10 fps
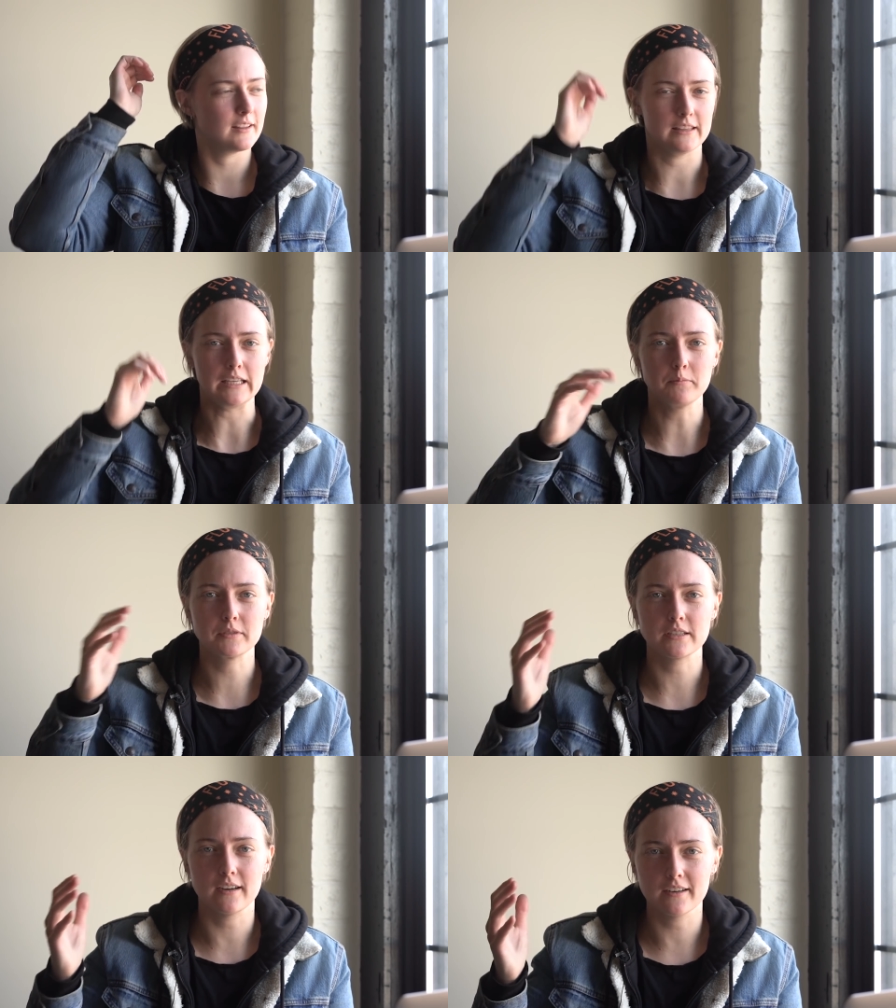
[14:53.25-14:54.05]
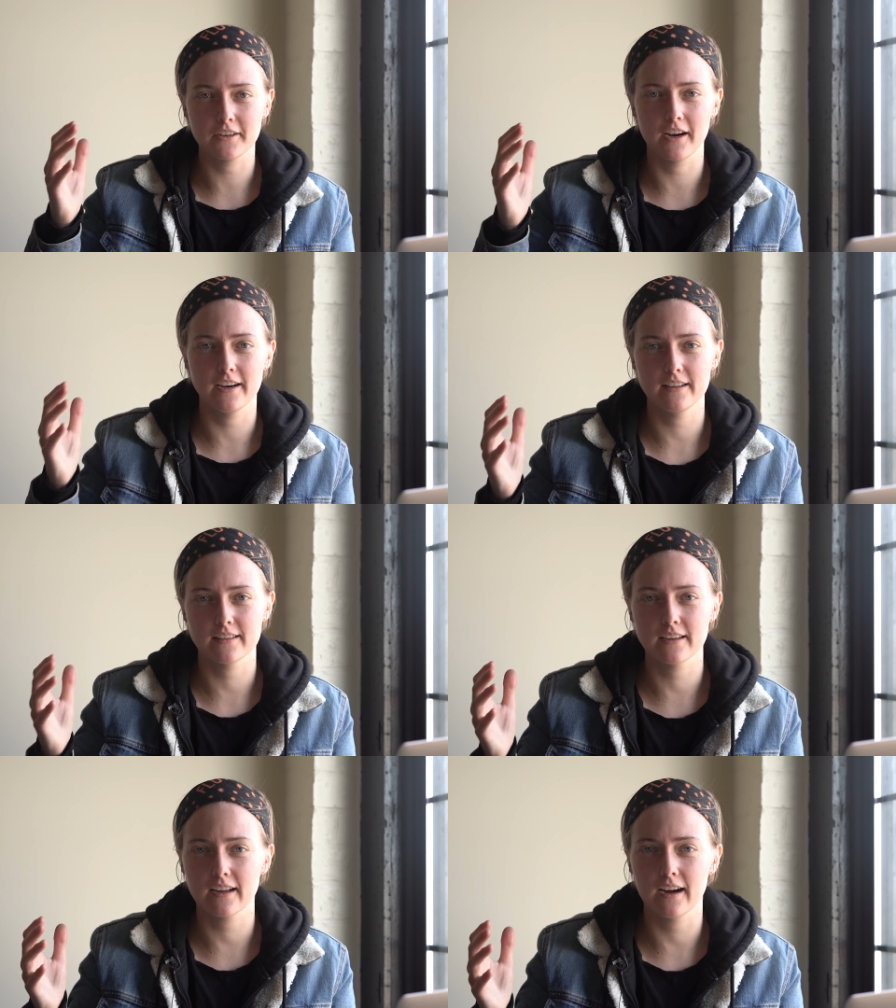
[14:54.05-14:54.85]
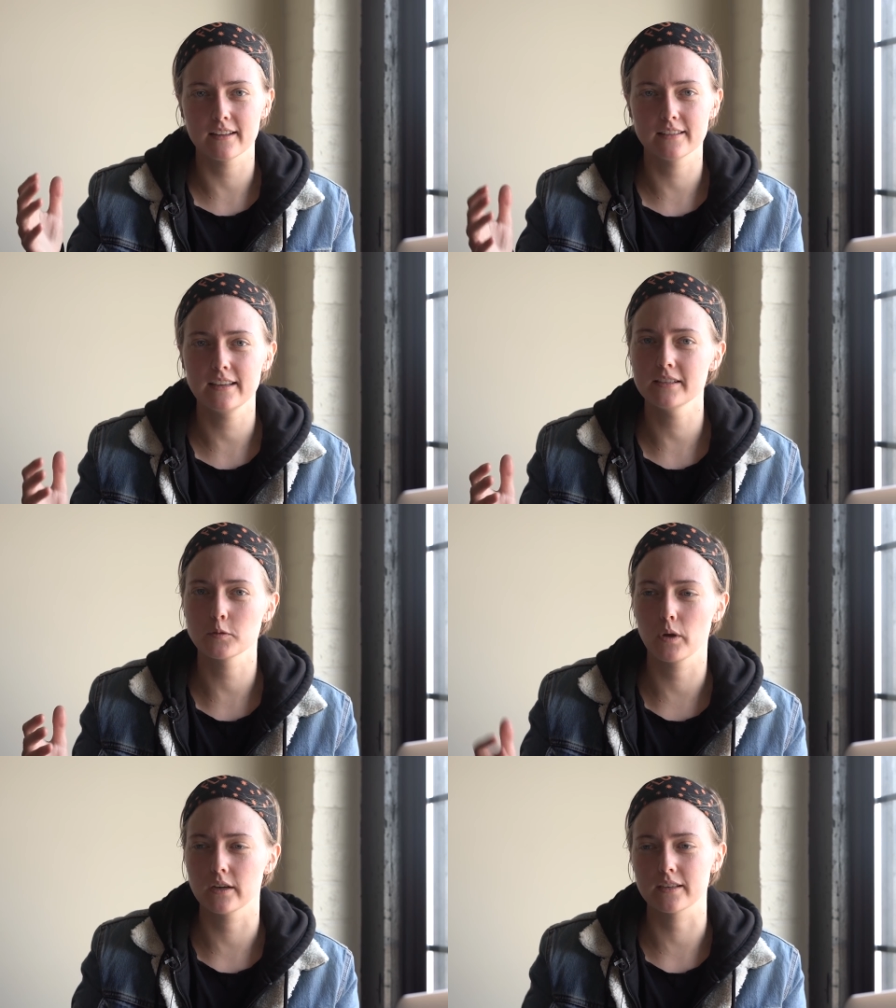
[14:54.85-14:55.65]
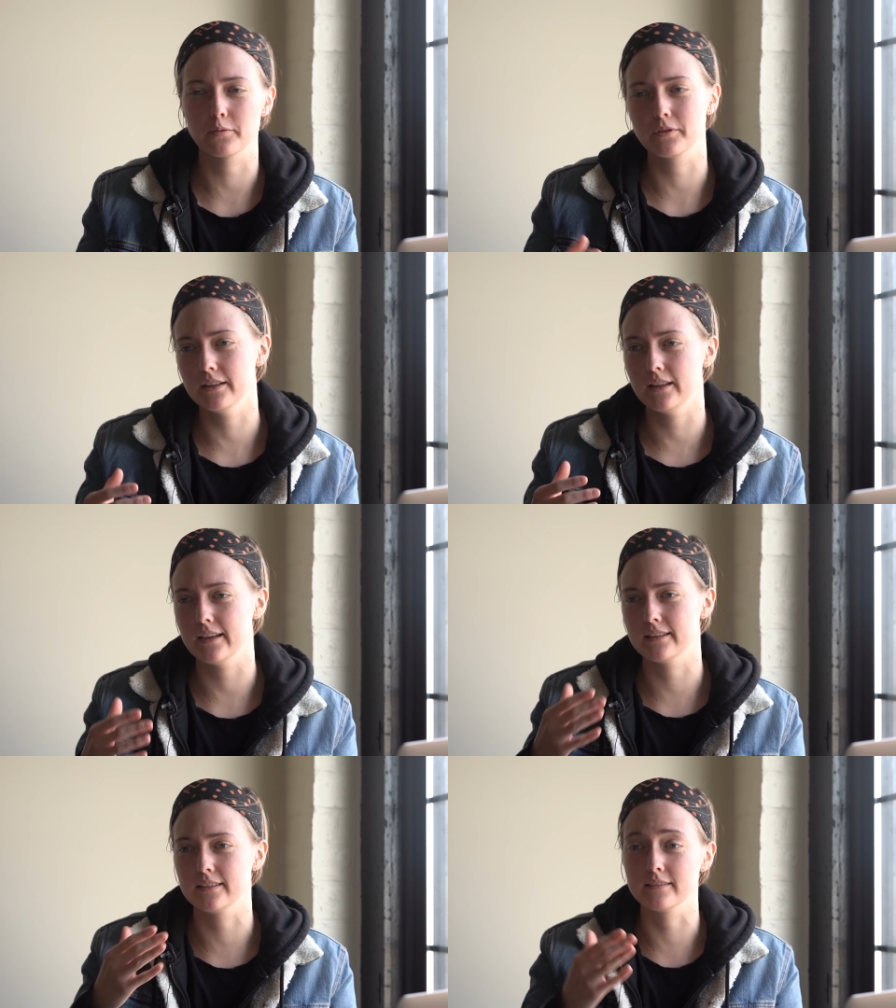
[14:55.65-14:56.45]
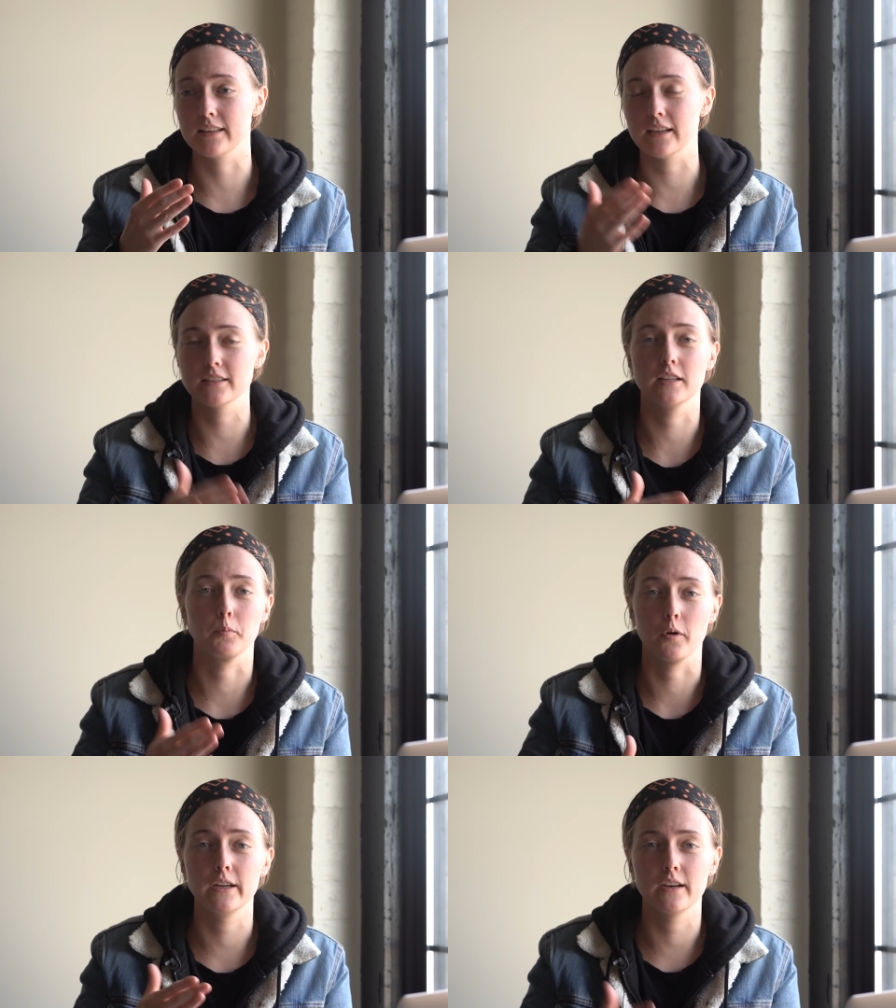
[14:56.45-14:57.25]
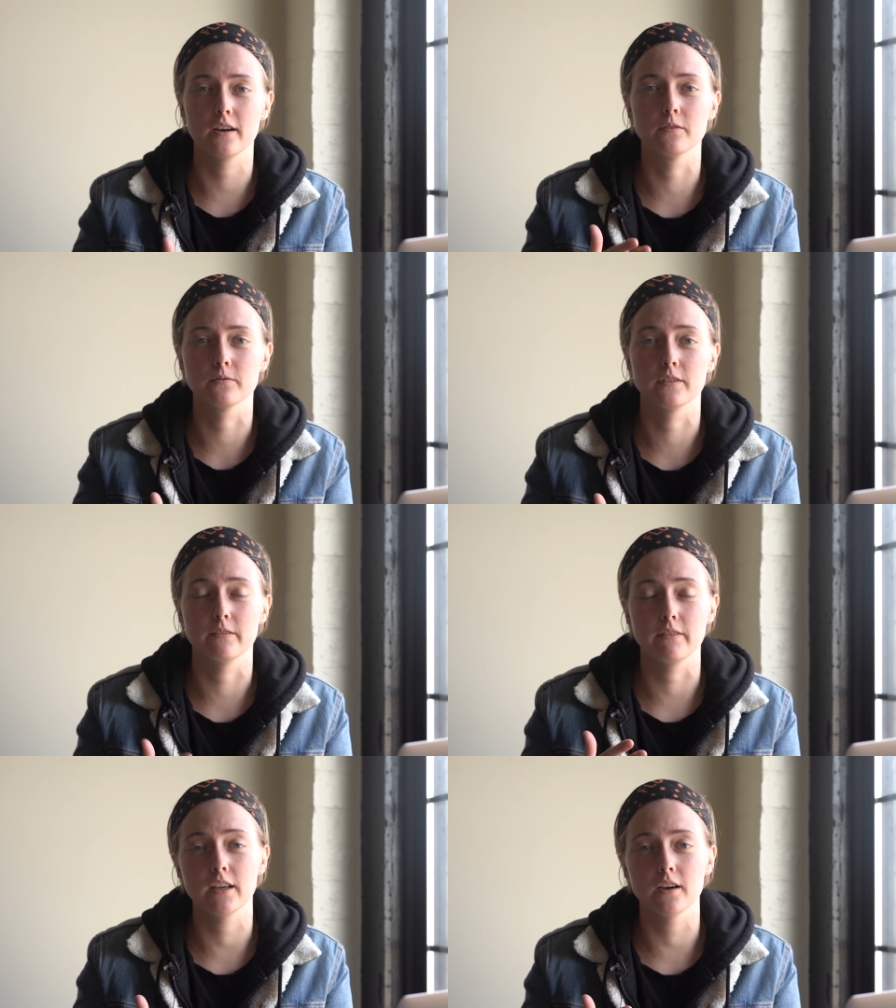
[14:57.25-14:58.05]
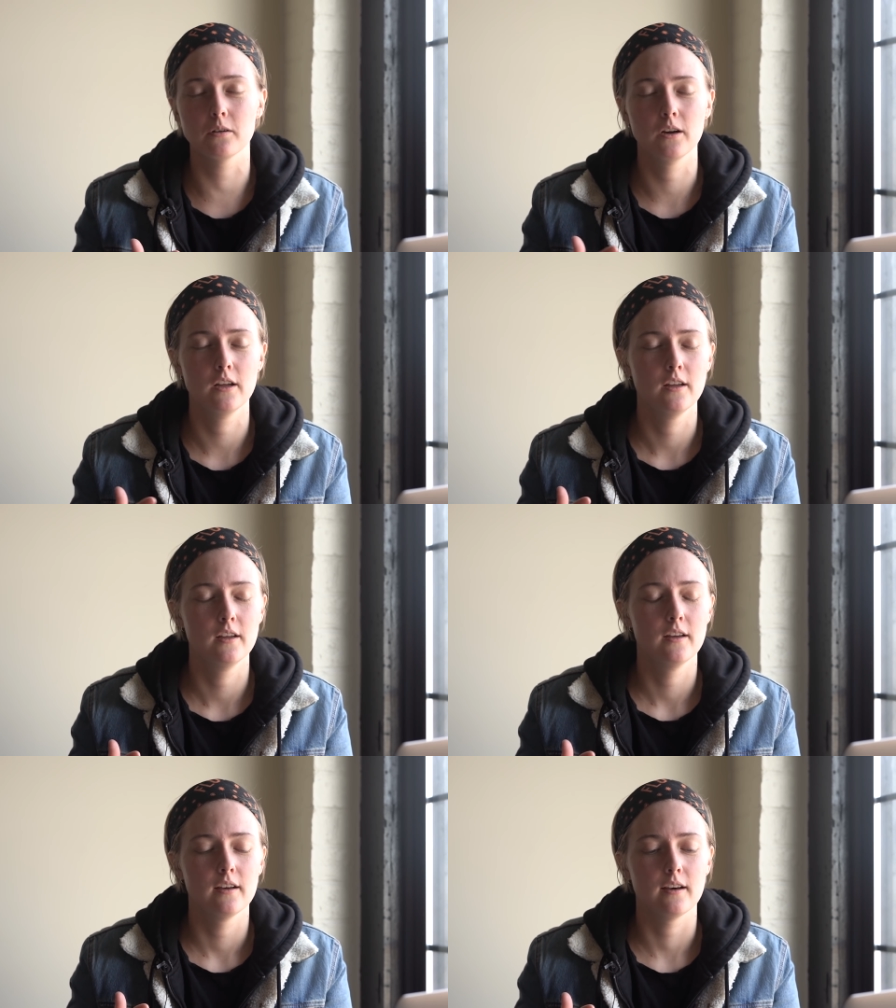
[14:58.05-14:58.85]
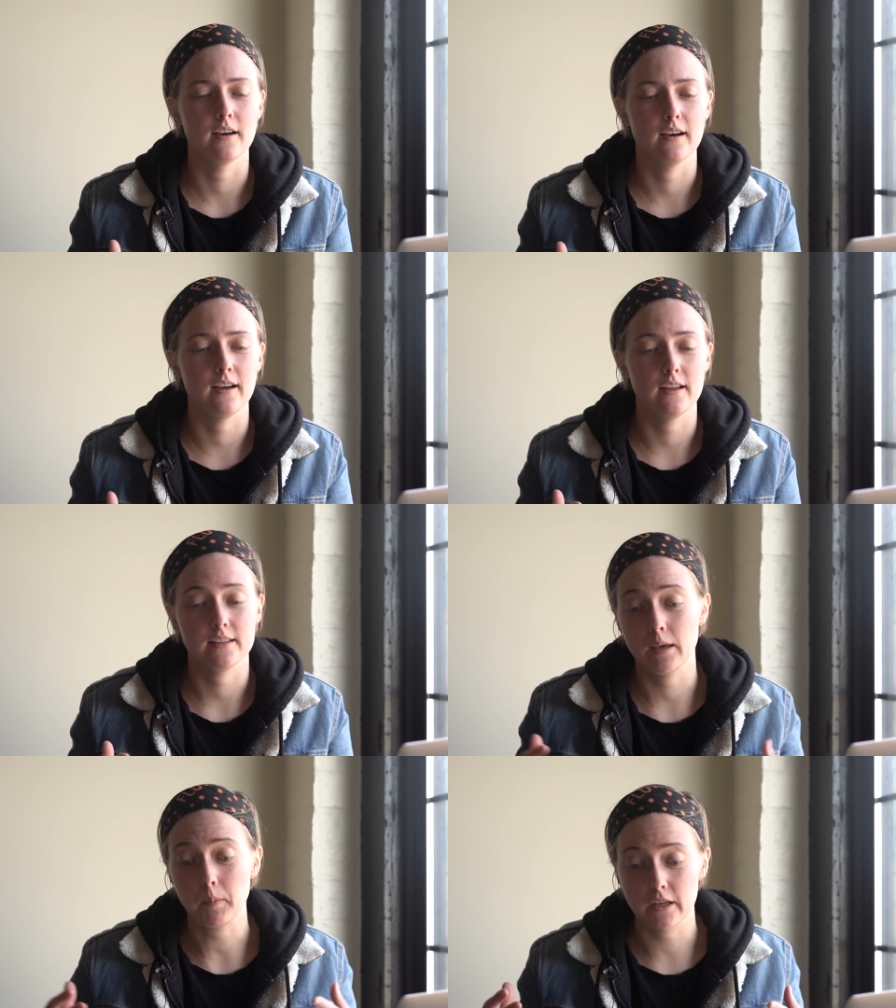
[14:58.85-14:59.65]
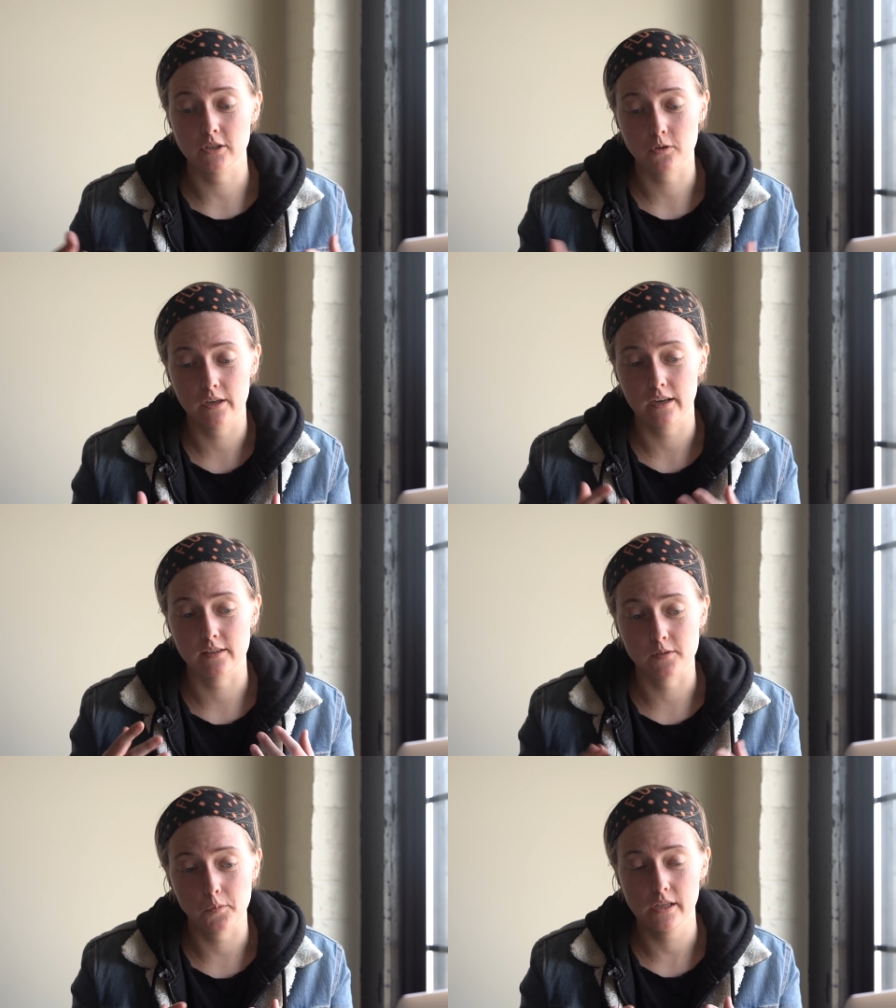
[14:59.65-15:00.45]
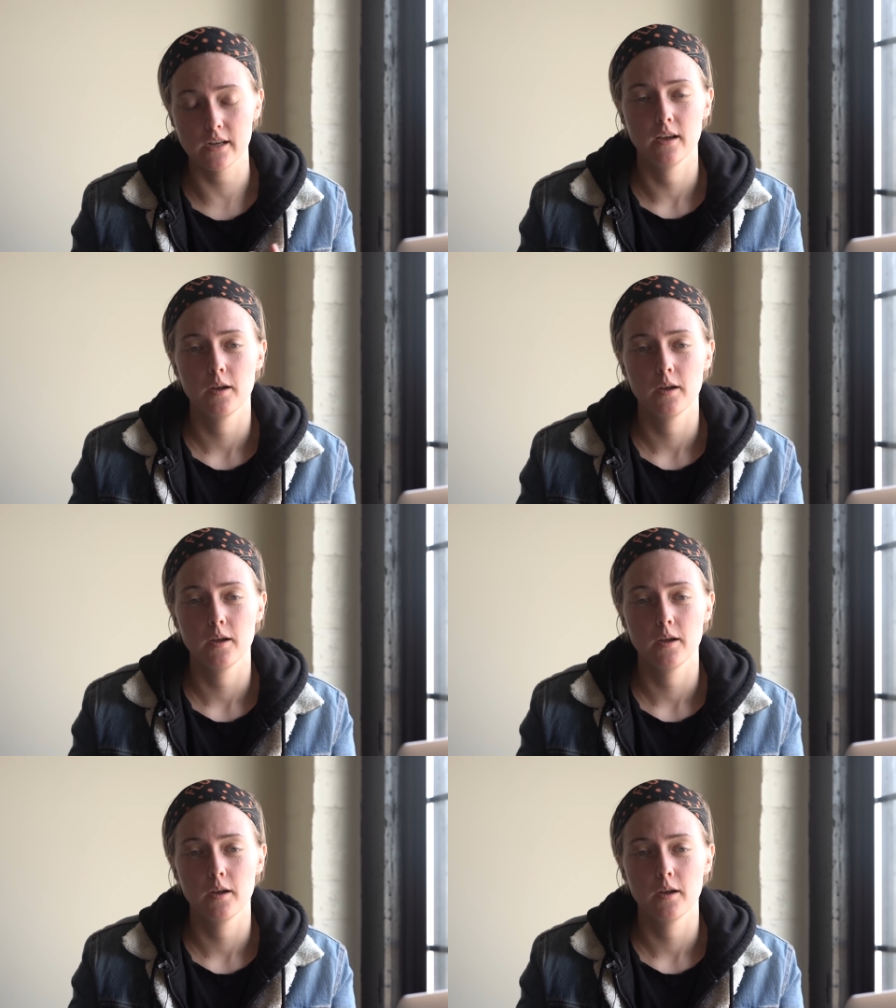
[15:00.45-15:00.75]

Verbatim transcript: theme song or anything on these because I really like getting to the point of the video uh, and keeping it short and sweet.